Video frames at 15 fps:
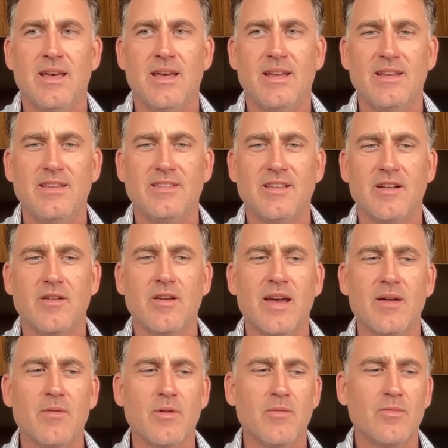And he said,
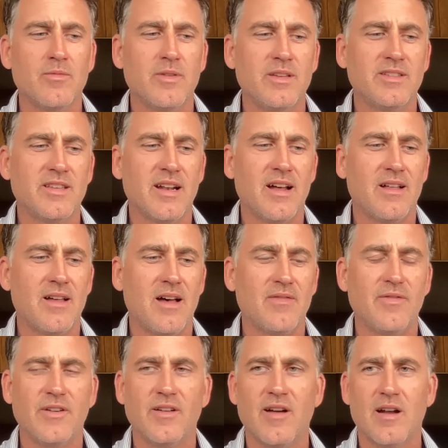okay, well, he said, I'll, I'll
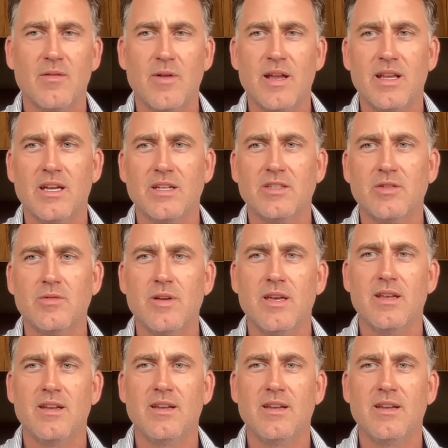figure out a way to get you in.